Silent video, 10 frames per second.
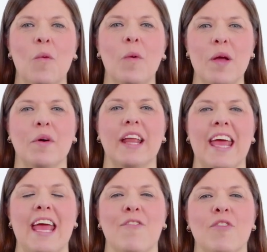We want to
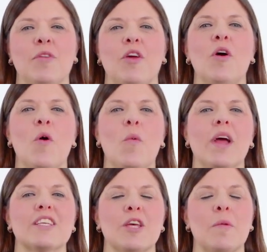hear from you.
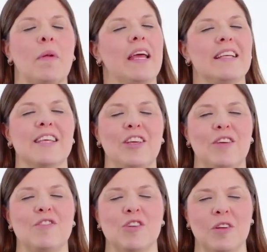We are so pleased that
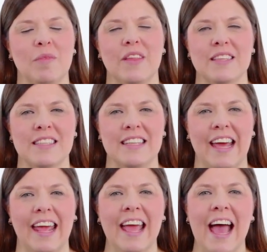you've joined with us
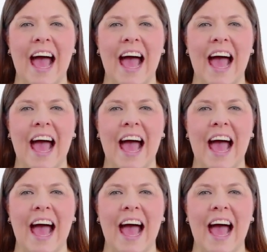today.